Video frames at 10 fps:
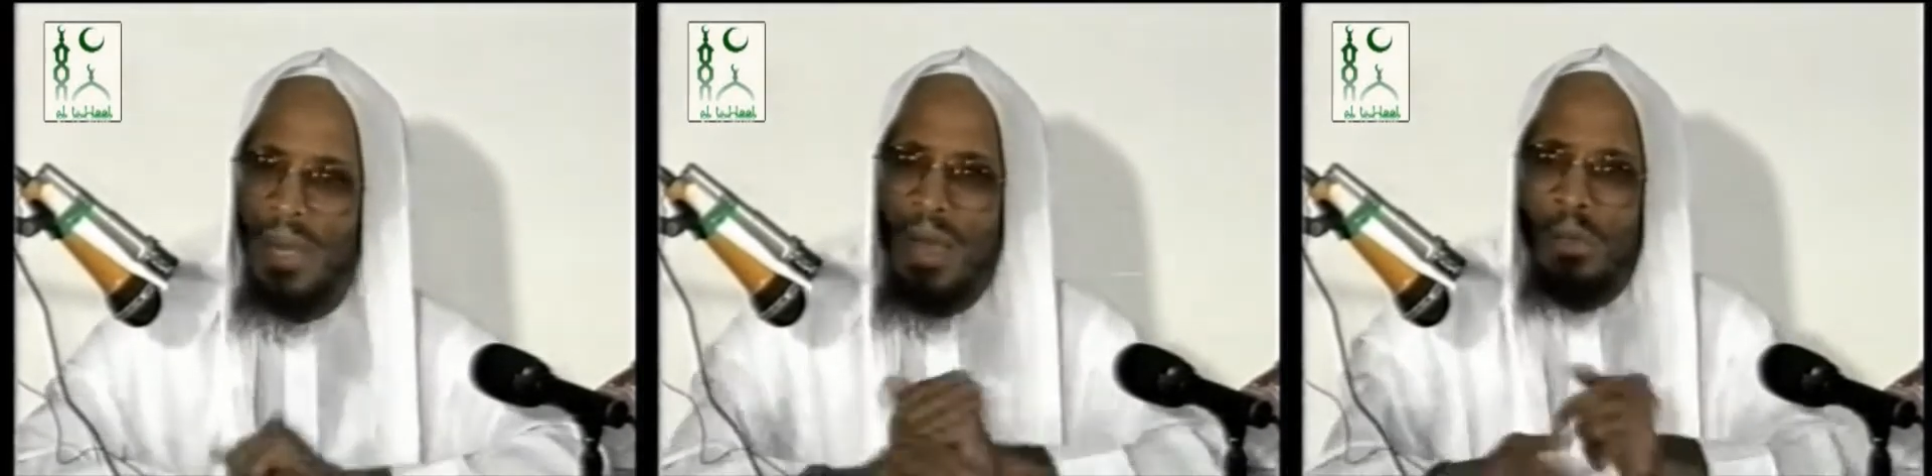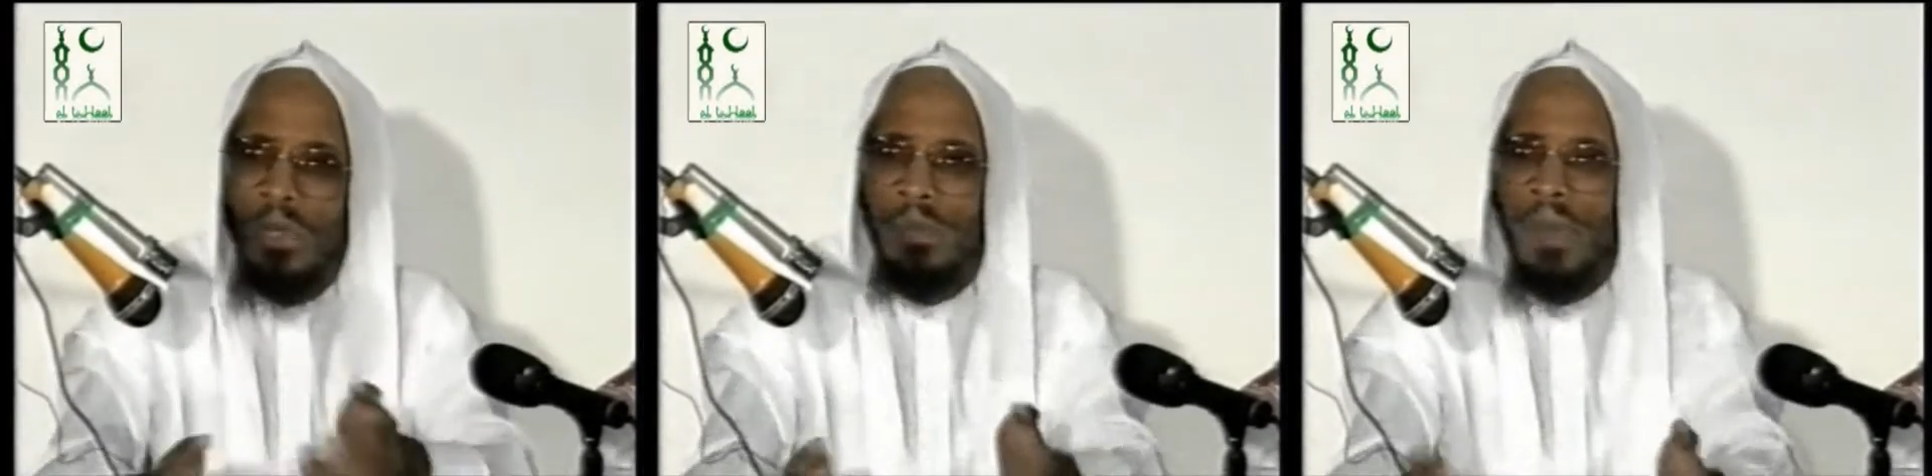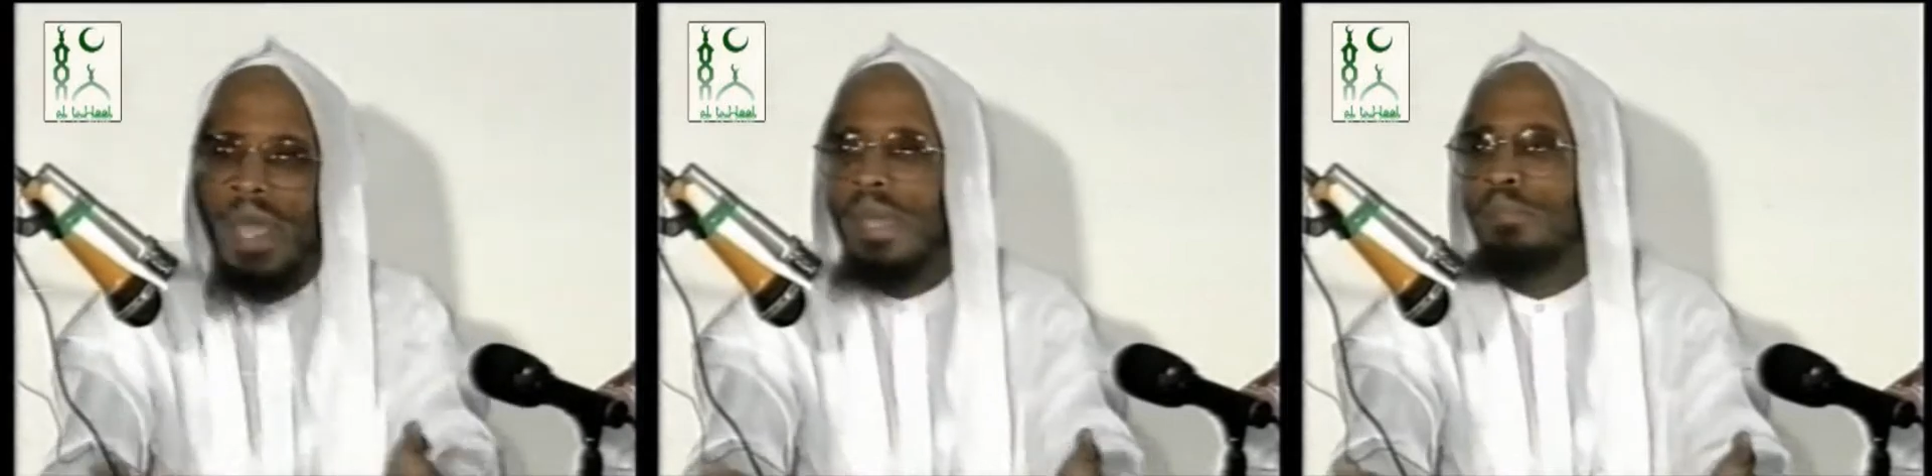And how could a
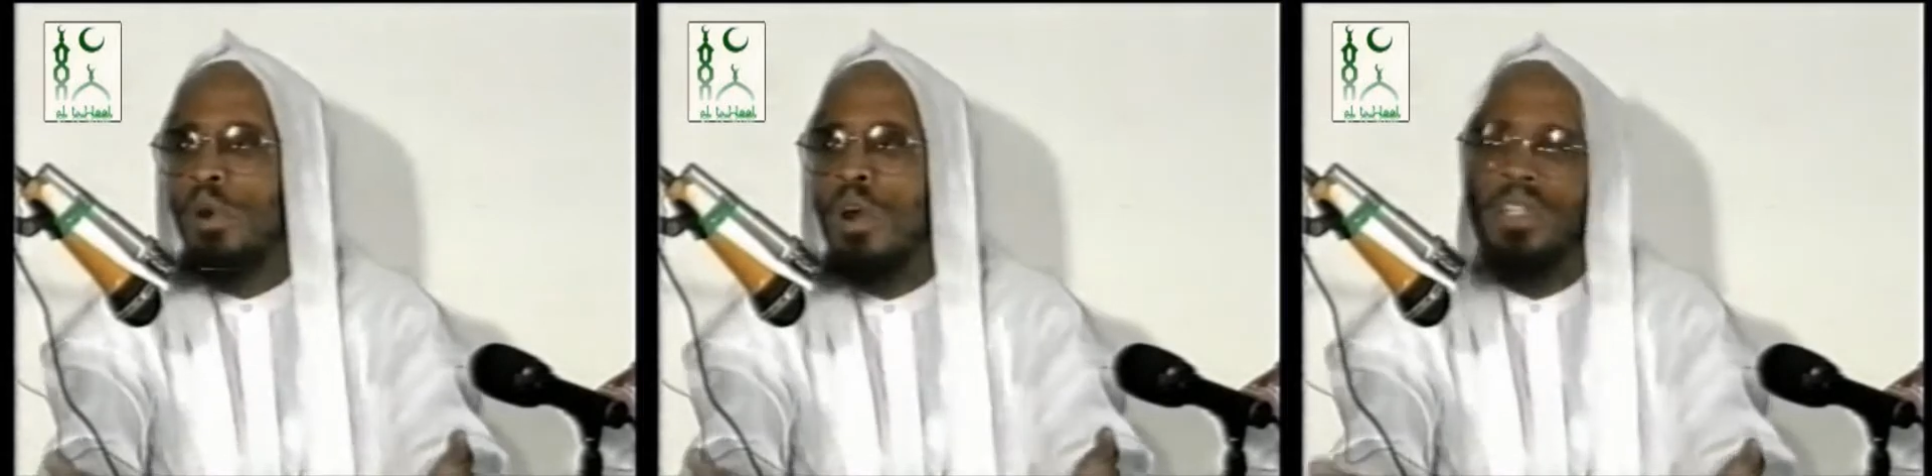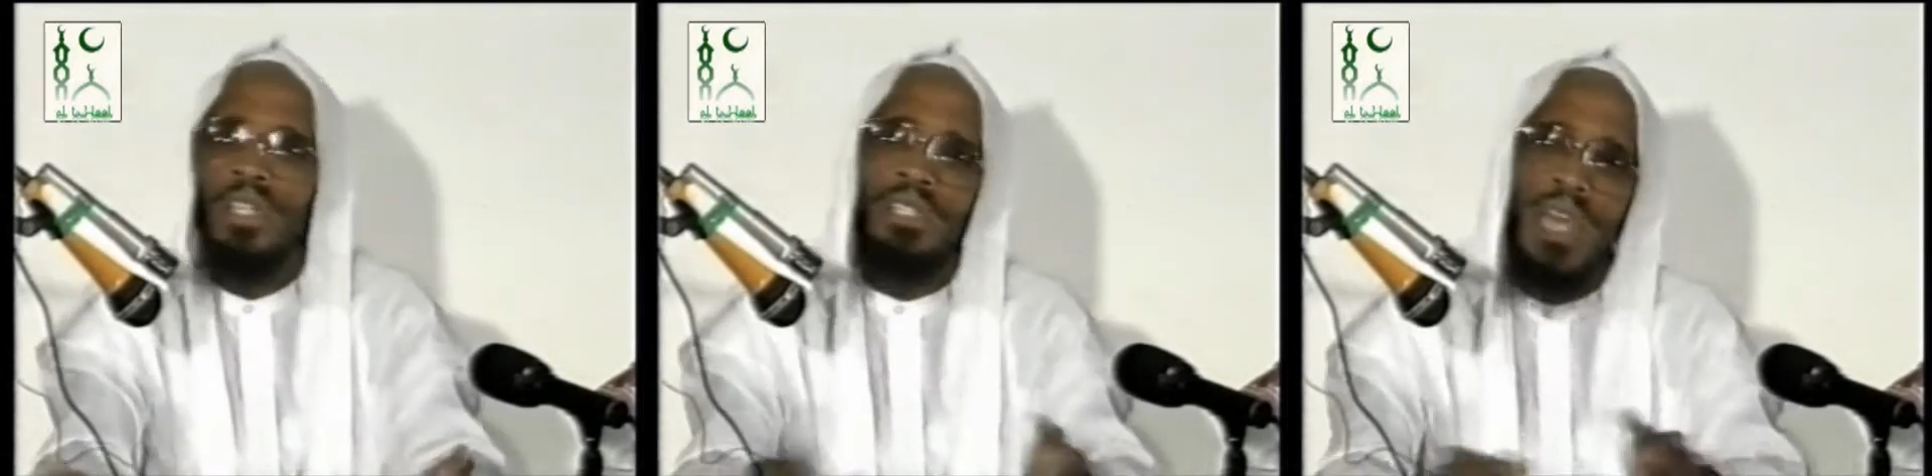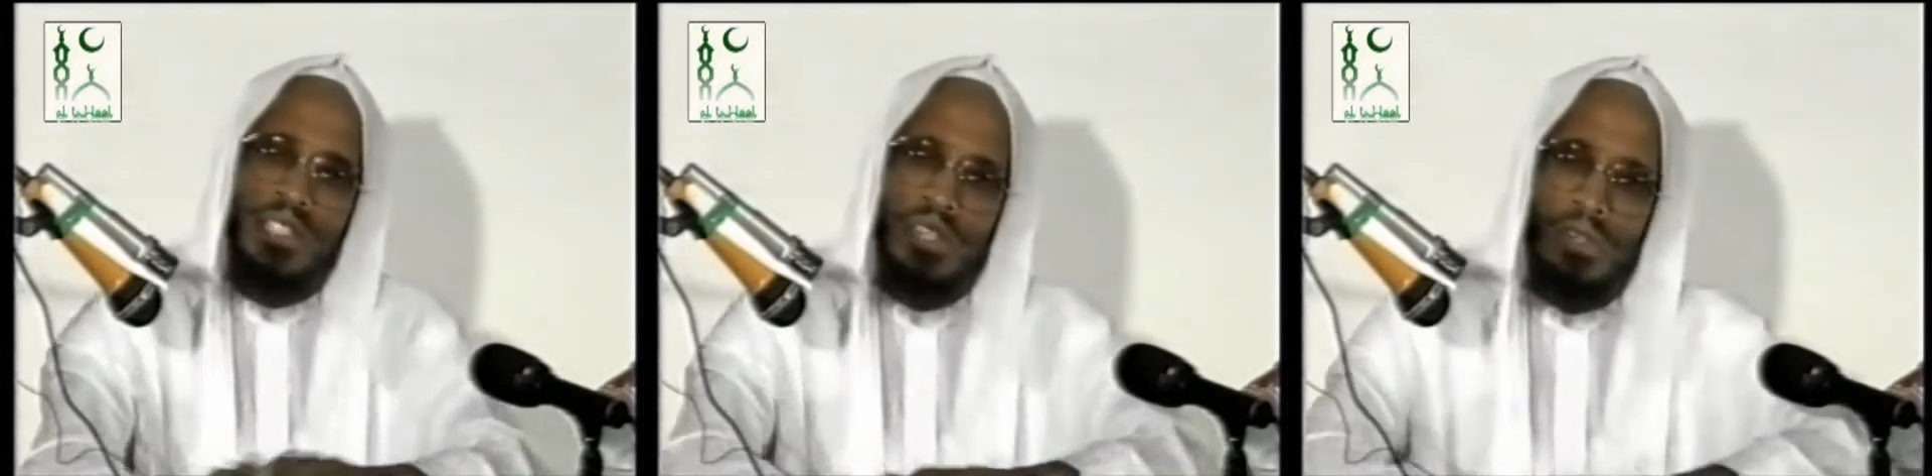man born in a
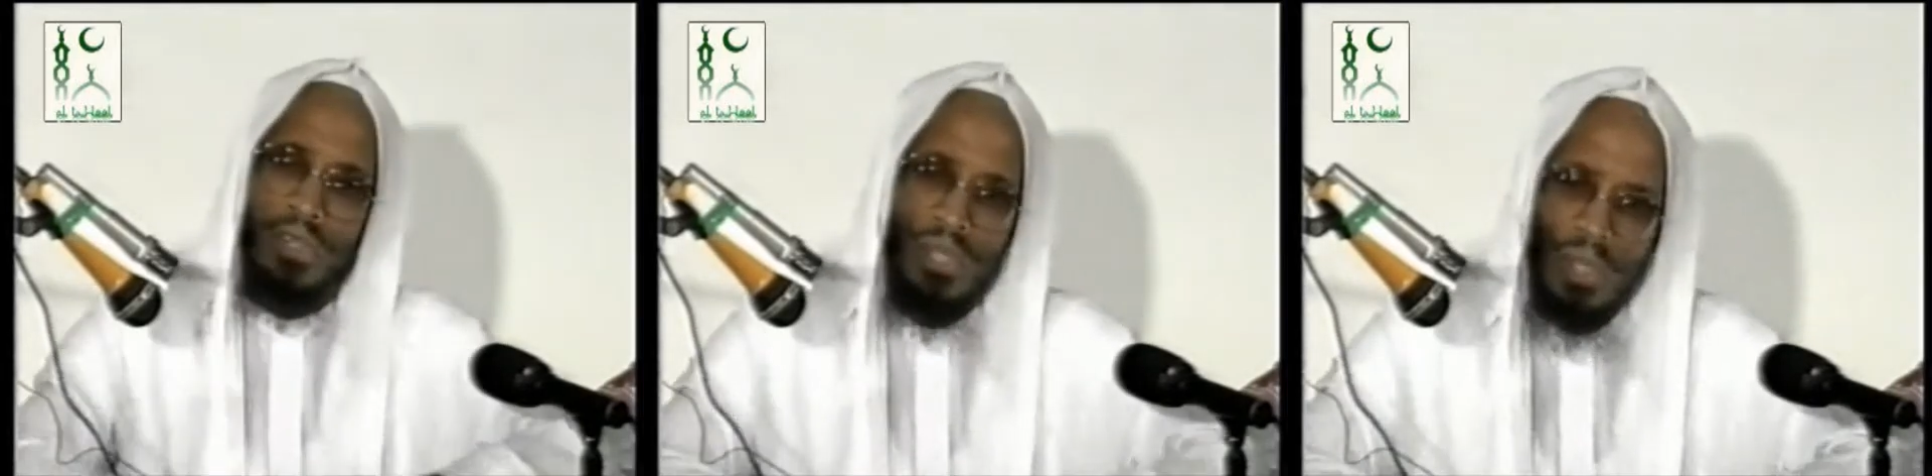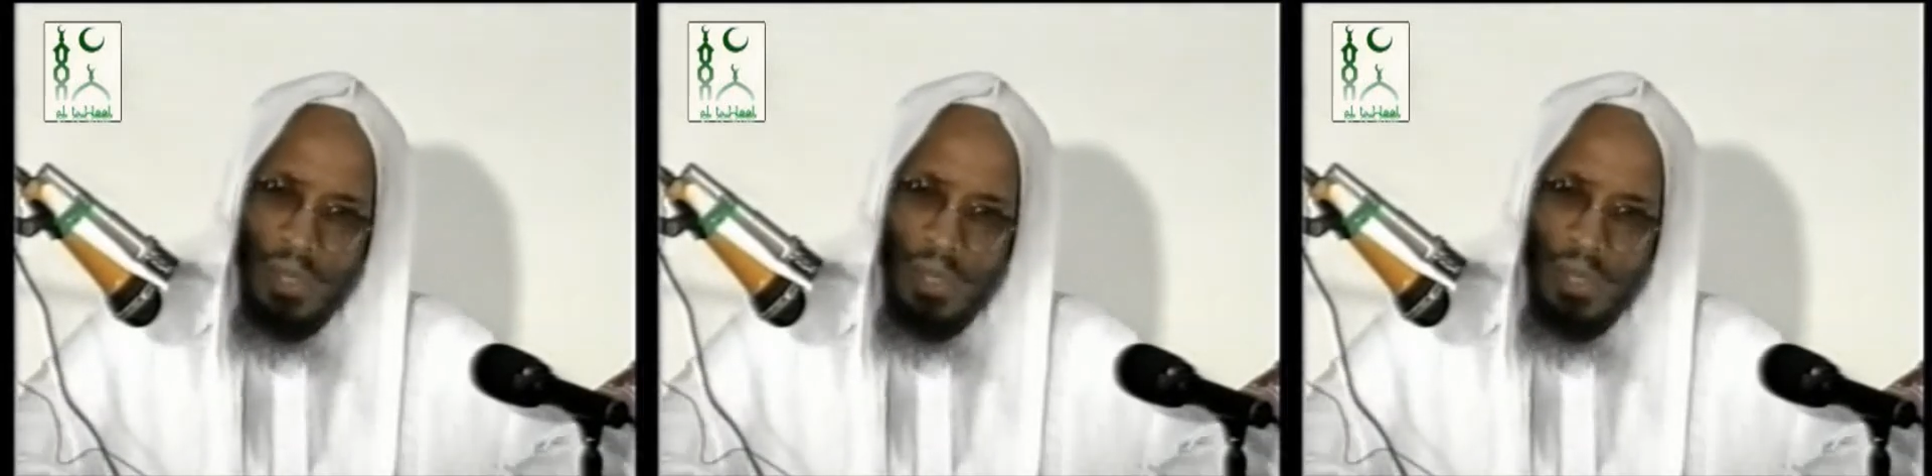desert,